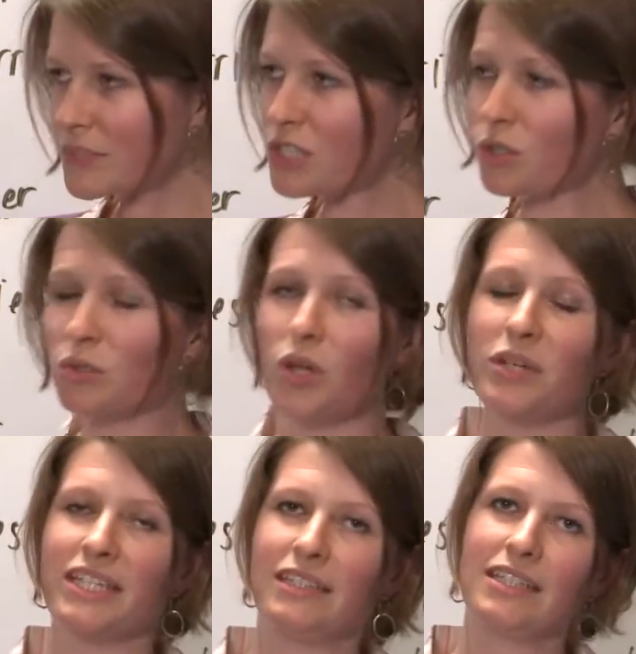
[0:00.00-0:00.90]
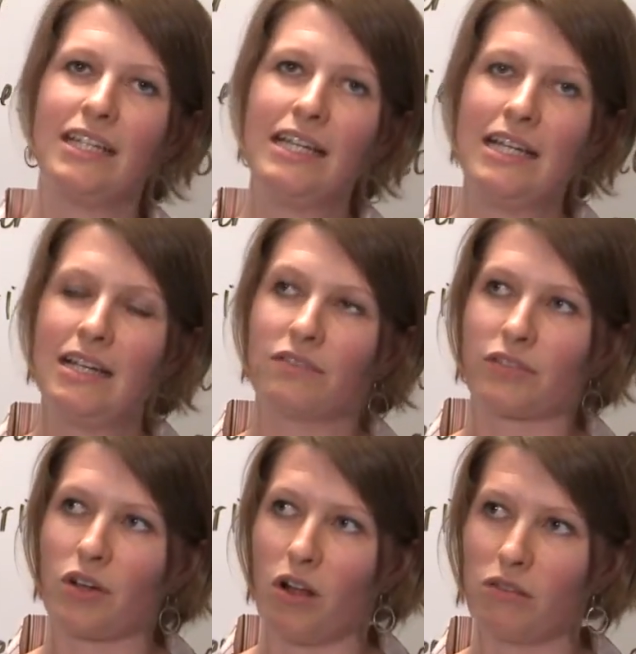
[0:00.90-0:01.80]
So low heat
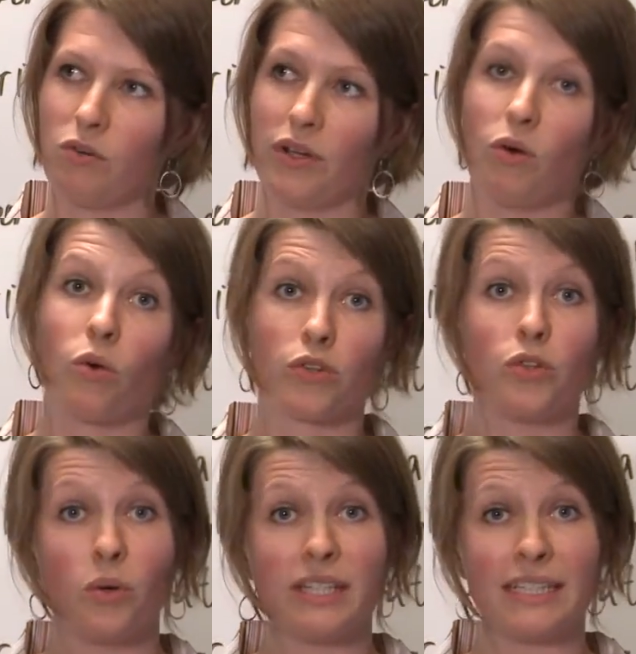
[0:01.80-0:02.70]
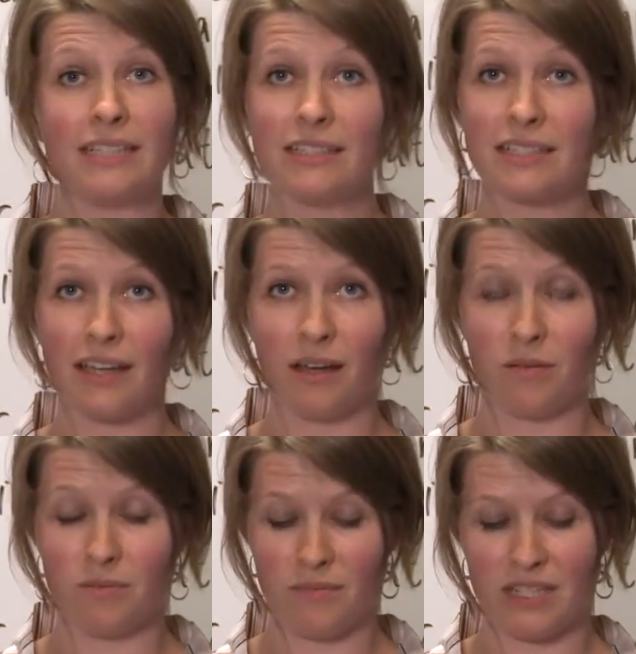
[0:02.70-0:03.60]
for olive oil, or no heat.
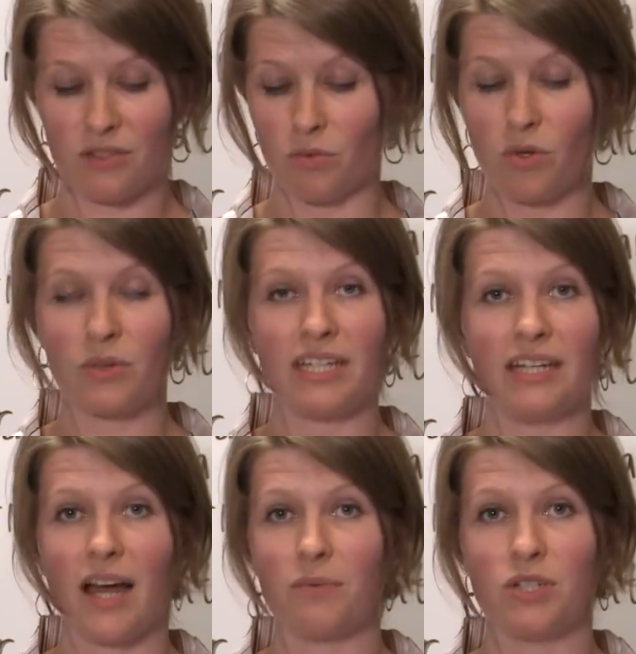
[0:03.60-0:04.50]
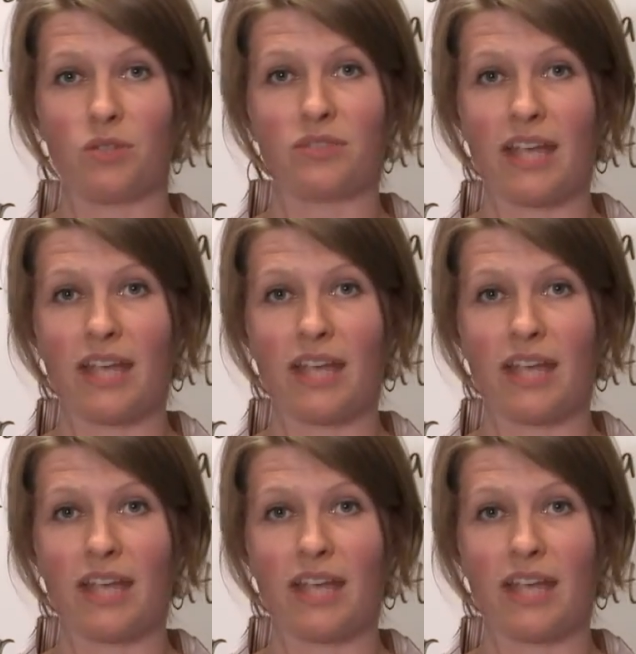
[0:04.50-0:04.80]
And so no heat, I would choose